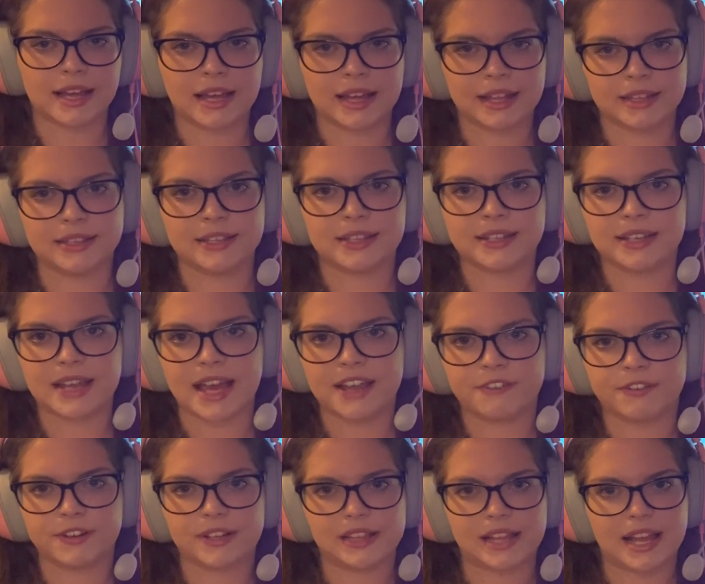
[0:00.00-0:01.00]
And then I
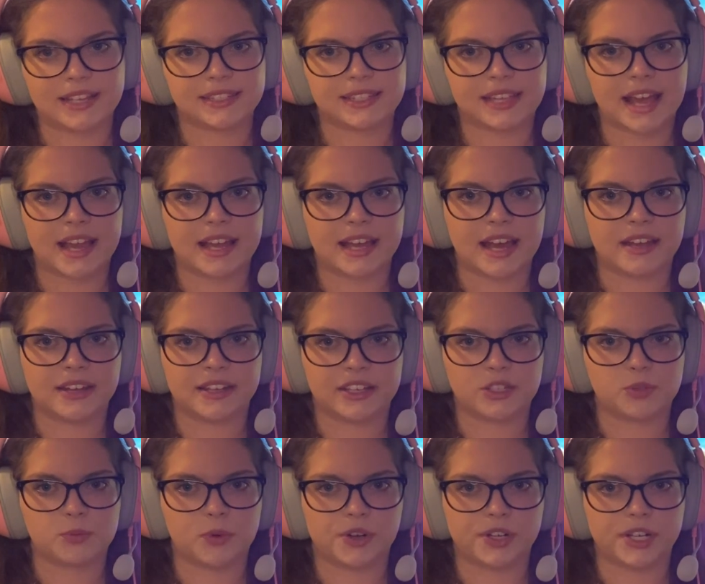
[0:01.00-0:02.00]
realized I can't
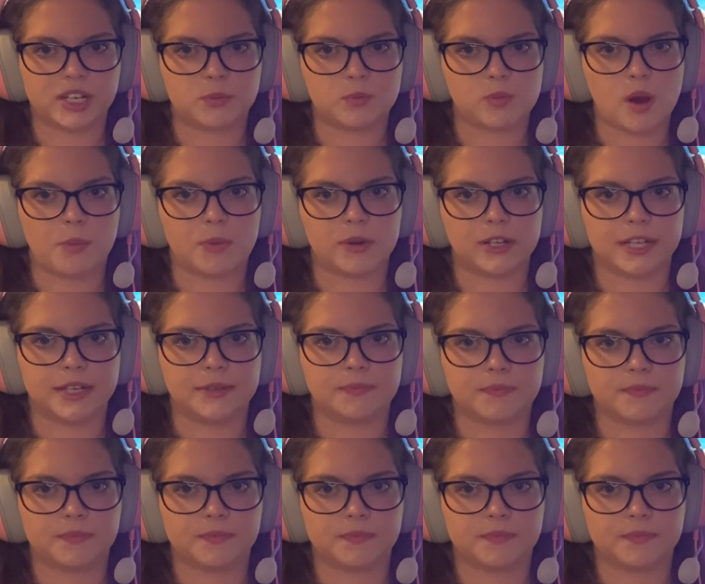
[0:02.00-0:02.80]
export it properly